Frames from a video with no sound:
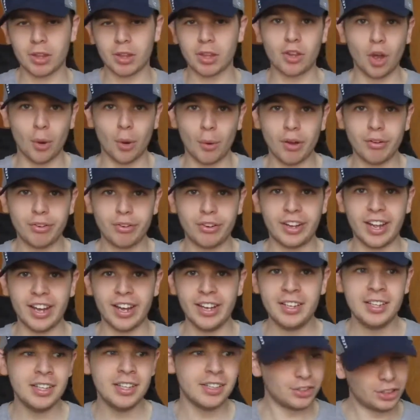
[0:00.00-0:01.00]
go off
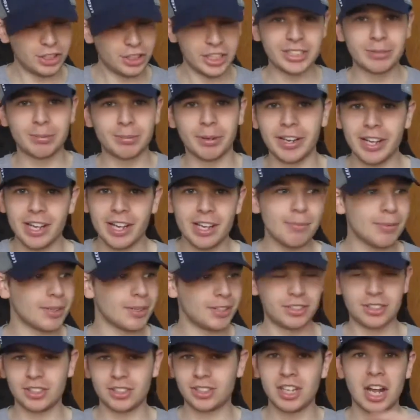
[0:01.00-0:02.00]
again, change my name,
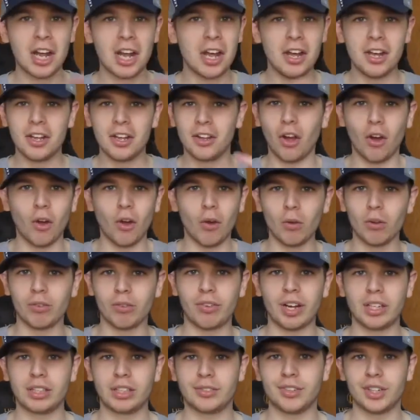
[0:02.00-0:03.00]
and just the whole
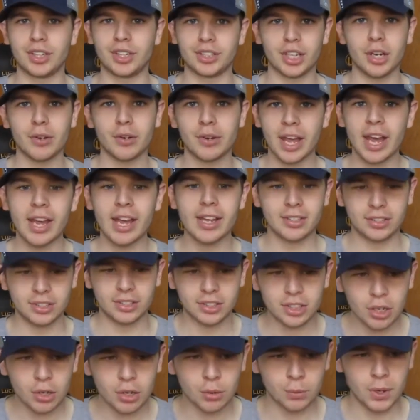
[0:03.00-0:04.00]
vice versa. Okay,
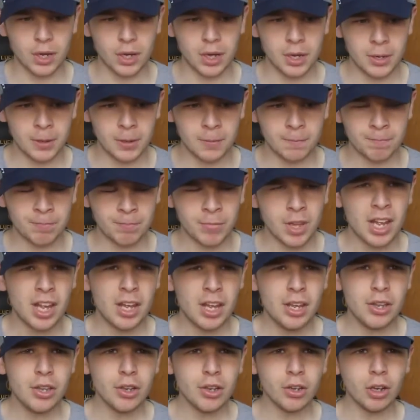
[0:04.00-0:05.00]
so
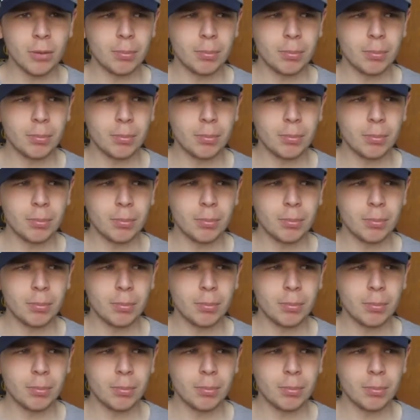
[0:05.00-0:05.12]
not